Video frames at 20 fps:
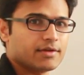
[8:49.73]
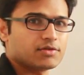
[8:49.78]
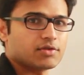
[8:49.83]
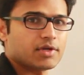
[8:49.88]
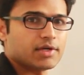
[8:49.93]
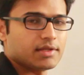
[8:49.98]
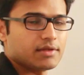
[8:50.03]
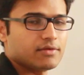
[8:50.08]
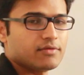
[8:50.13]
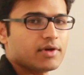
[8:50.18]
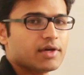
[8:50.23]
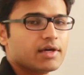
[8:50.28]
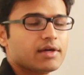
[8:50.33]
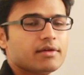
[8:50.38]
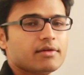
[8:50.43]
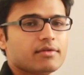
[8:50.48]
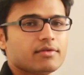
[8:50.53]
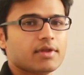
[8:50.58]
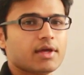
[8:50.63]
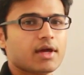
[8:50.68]
So
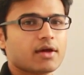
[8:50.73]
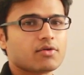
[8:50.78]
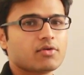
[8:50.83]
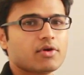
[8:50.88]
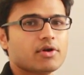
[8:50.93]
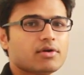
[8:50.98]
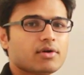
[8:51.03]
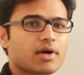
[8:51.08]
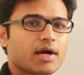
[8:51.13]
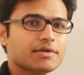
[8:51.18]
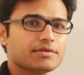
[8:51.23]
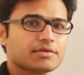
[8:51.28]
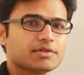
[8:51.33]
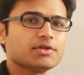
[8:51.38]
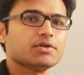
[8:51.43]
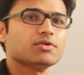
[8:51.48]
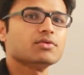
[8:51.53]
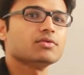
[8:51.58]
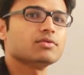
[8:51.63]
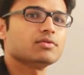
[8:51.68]
anyway, they are going to
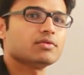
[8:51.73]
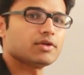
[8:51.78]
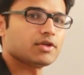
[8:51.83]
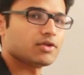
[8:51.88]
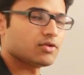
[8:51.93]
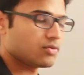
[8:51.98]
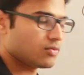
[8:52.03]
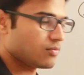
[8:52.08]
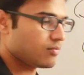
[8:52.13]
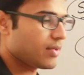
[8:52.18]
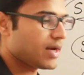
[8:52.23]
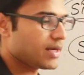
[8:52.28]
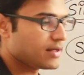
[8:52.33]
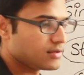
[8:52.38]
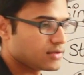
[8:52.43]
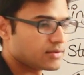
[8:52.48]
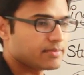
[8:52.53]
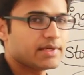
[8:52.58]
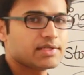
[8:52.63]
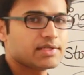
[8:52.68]
ask you, you know, by